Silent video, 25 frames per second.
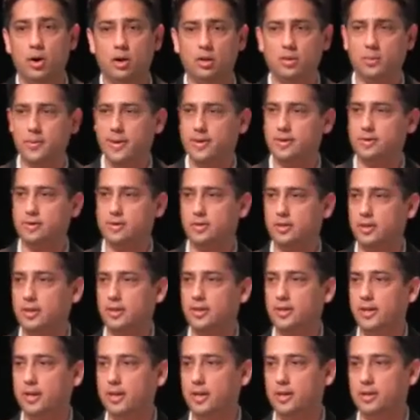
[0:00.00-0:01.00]
all the major
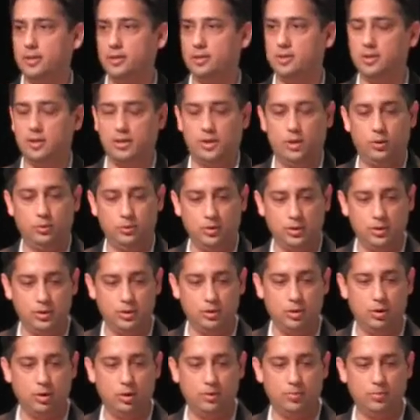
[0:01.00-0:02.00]
retailers around the
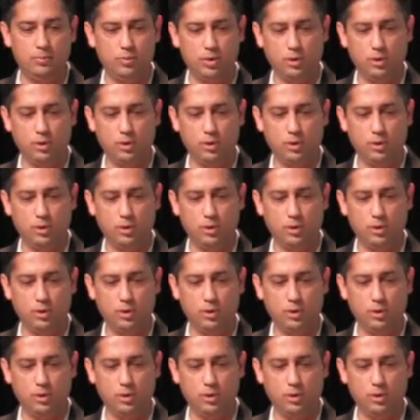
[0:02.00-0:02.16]
globe,